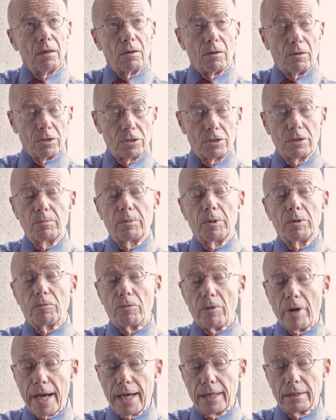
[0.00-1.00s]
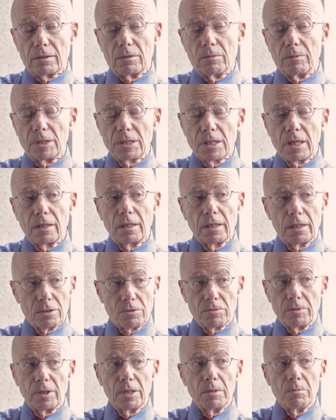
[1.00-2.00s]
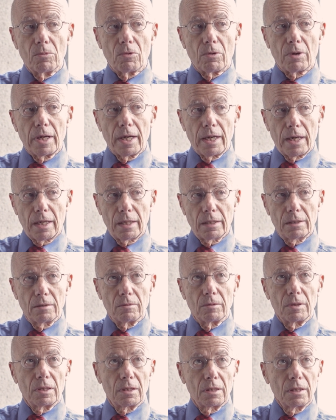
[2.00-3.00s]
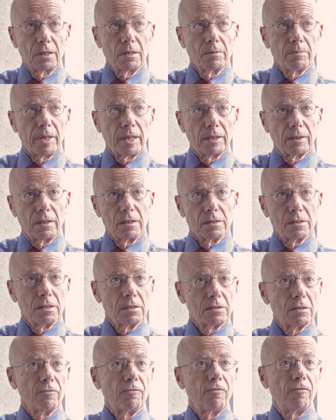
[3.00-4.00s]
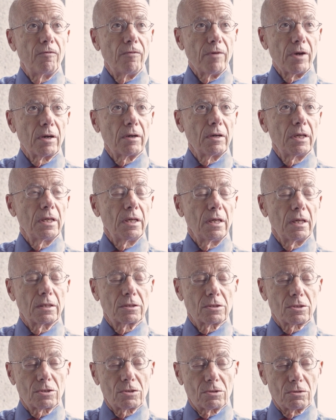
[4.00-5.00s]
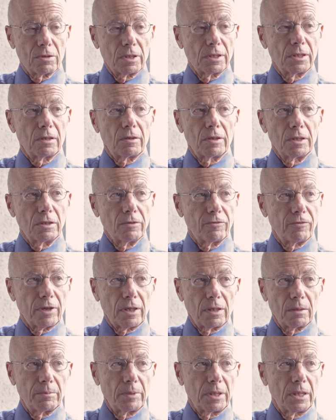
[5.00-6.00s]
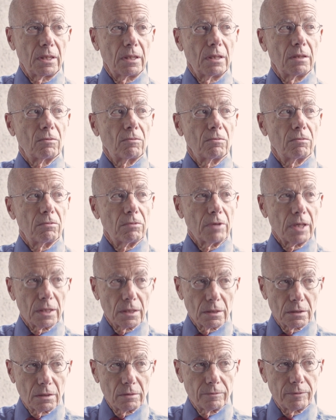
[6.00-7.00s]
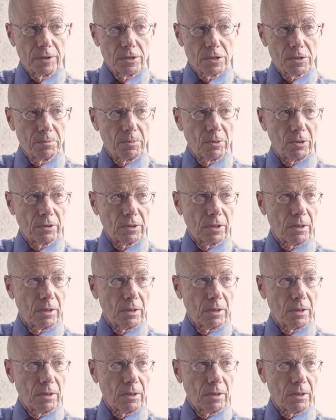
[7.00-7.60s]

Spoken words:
Or should we rather, which I think is really more accurate, think about this as a very extraordinary development in a relatively small